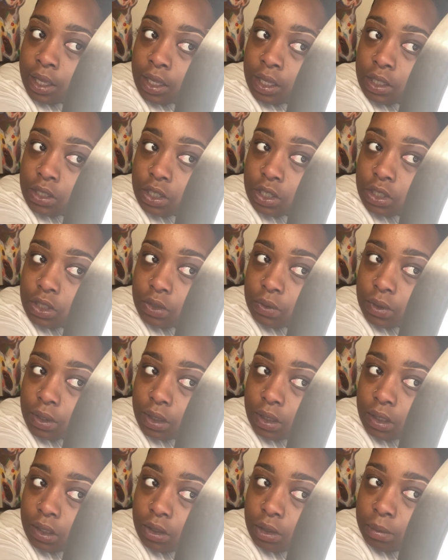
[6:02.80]
Just do a
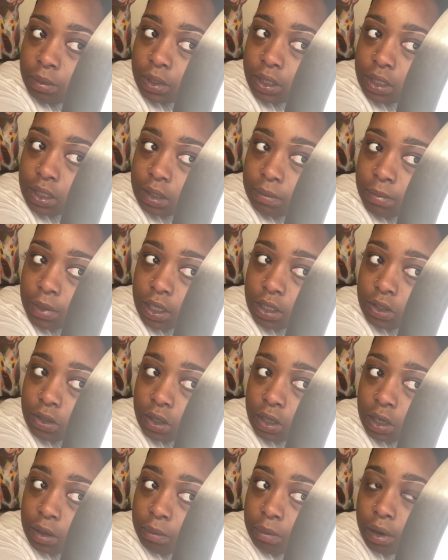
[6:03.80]
little bit to make sure
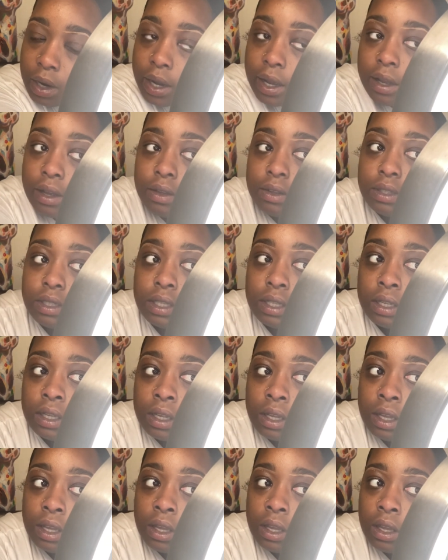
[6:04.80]
your brows
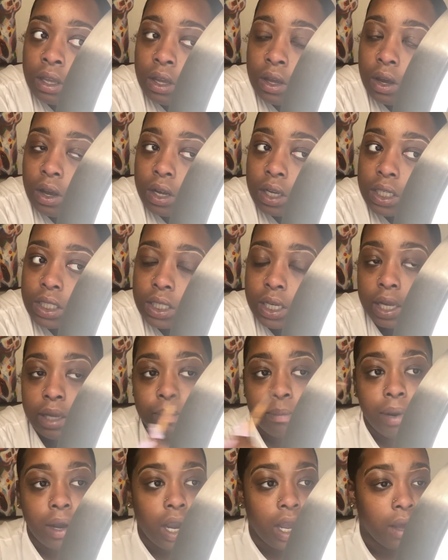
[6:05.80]
are
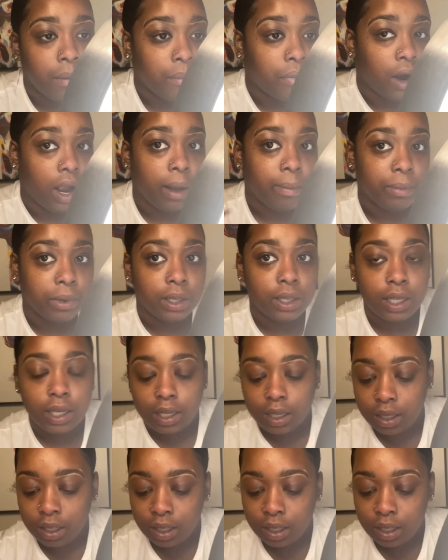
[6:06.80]
shaped properly.